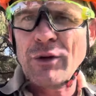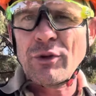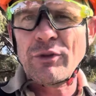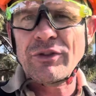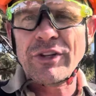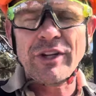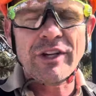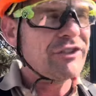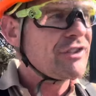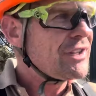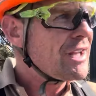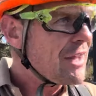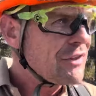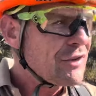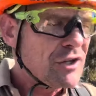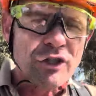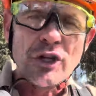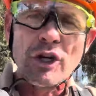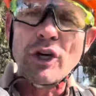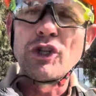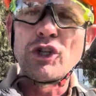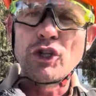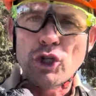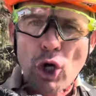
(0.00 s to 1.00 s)
do, it's not,
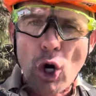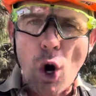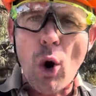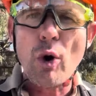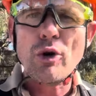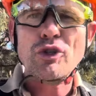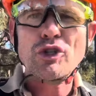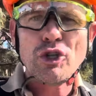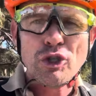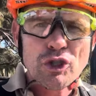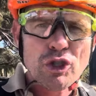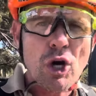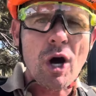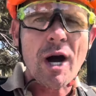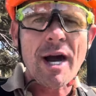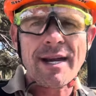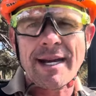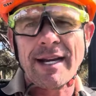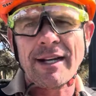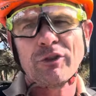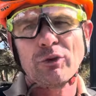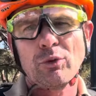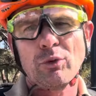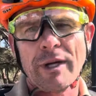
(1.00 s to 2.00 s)
you, you're going to die
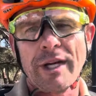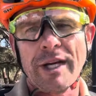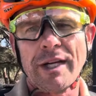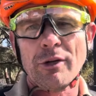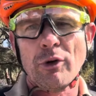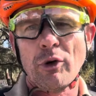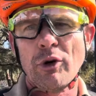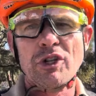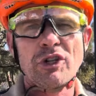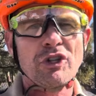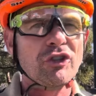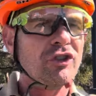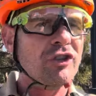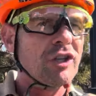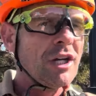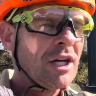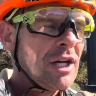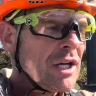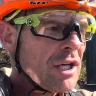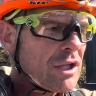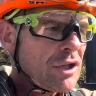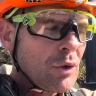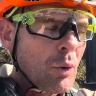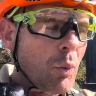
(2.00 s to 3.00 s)
next week or you just,
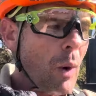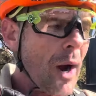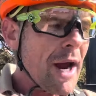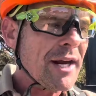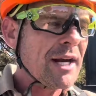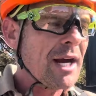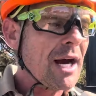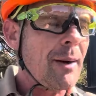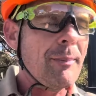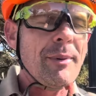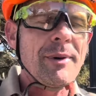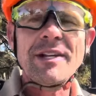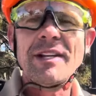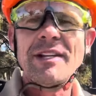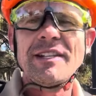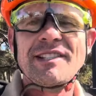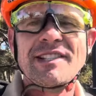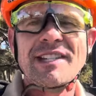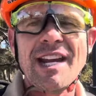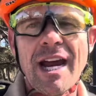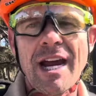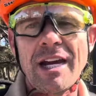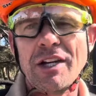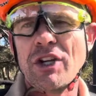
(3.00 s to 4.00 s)
you wake up and you're
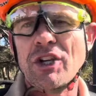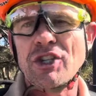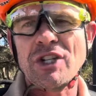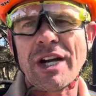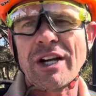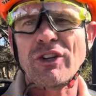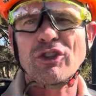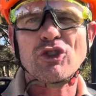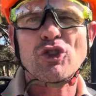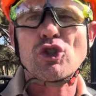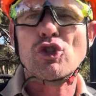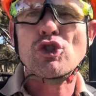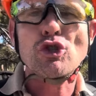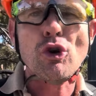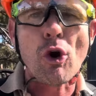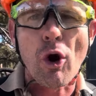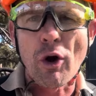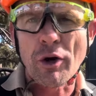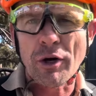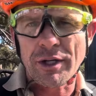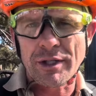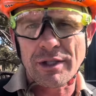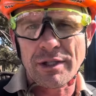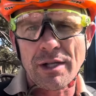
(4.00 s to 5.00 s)
dead because you had a
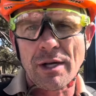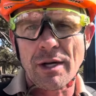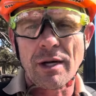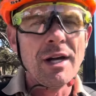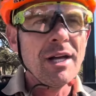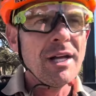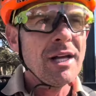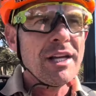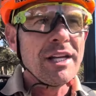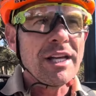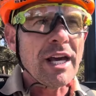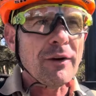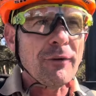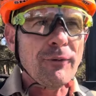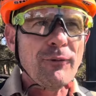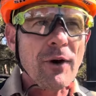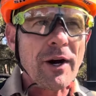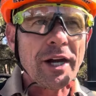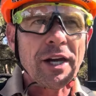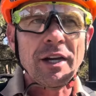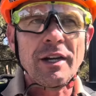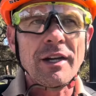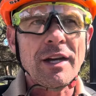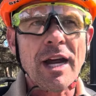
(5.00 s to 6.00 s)
stroke. You, you had a
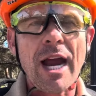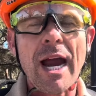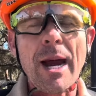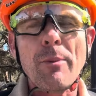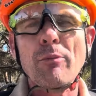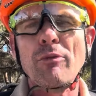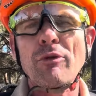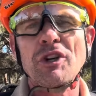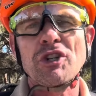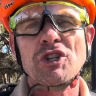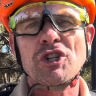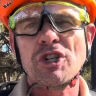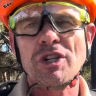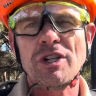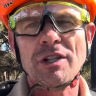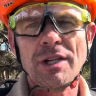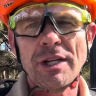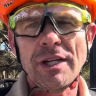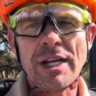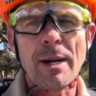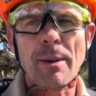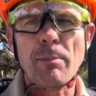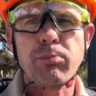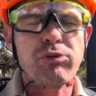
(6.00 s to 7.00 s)
fucking hemorrhage.
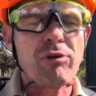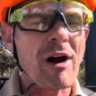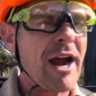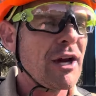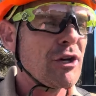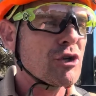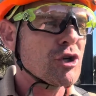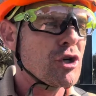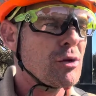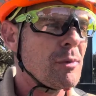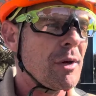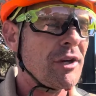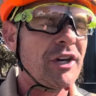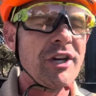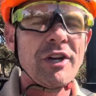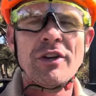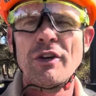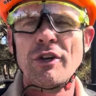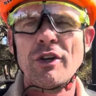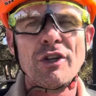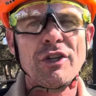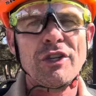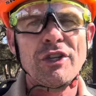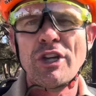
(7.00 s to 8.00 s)
You had a brain tumor
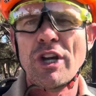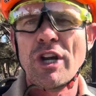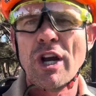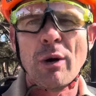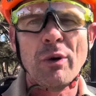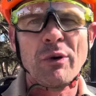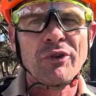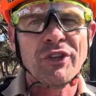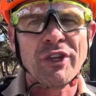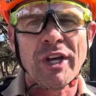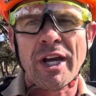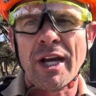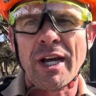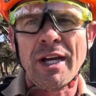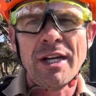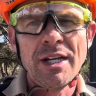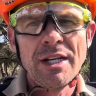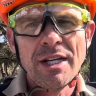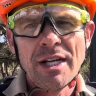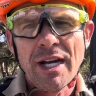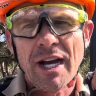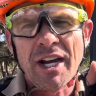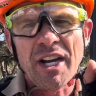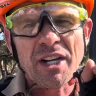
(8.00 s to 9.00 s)
didn't you know it was there
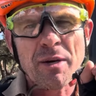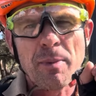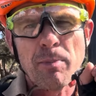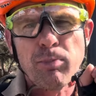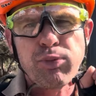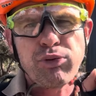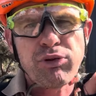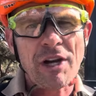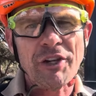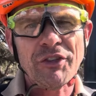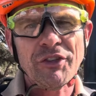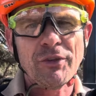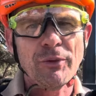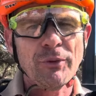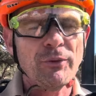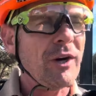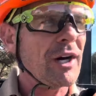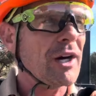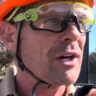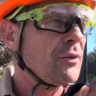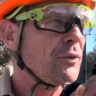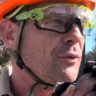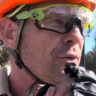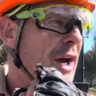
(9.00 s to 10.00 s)
and it compressed the
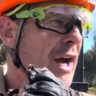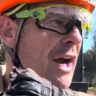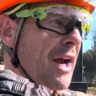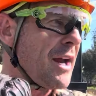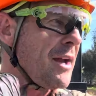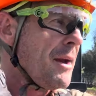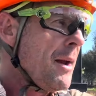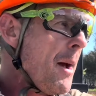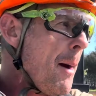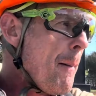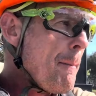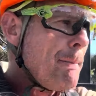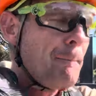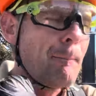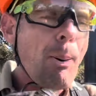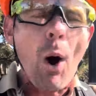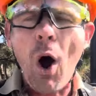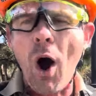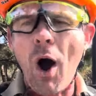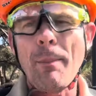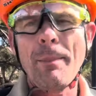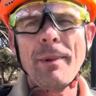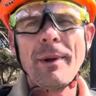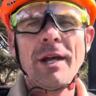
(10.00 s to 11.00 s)
fucking vein.
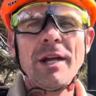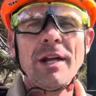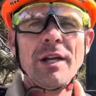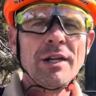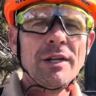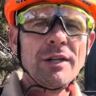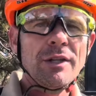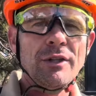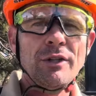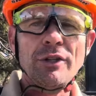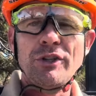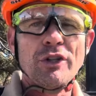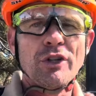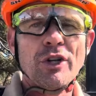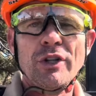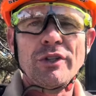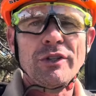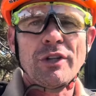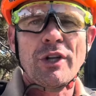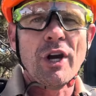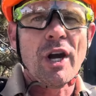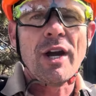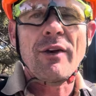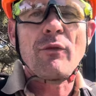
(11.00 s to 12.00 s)
Pop! You,
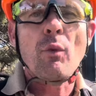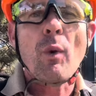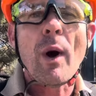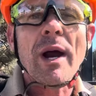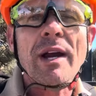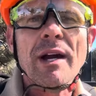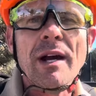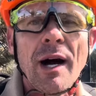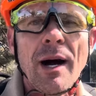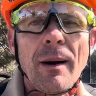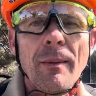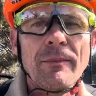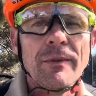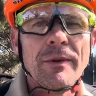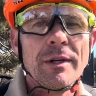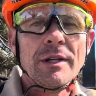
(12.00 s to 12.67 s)
you don't even wake up.